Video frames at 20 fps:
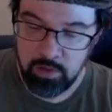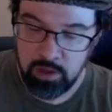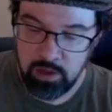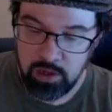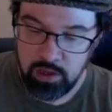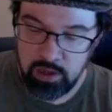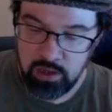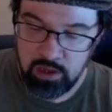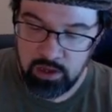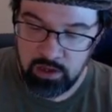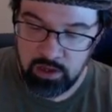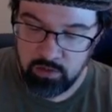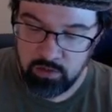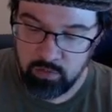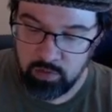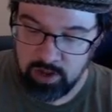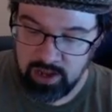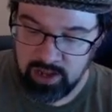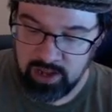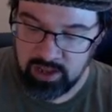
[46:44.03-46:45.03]
in a
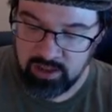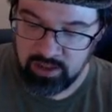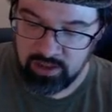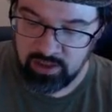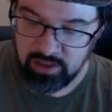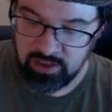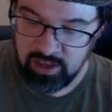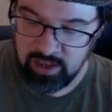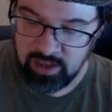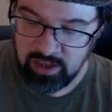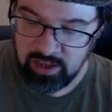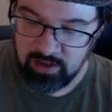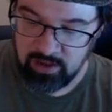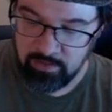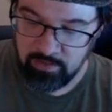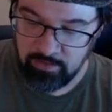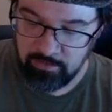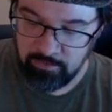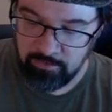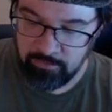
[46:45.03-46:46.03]
way that they
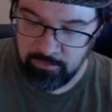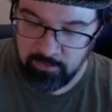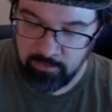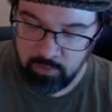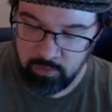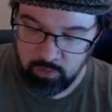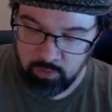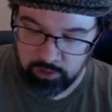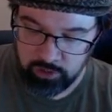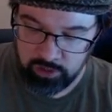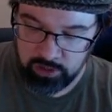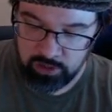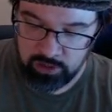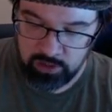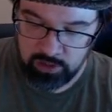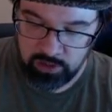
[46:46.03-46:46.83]
folded.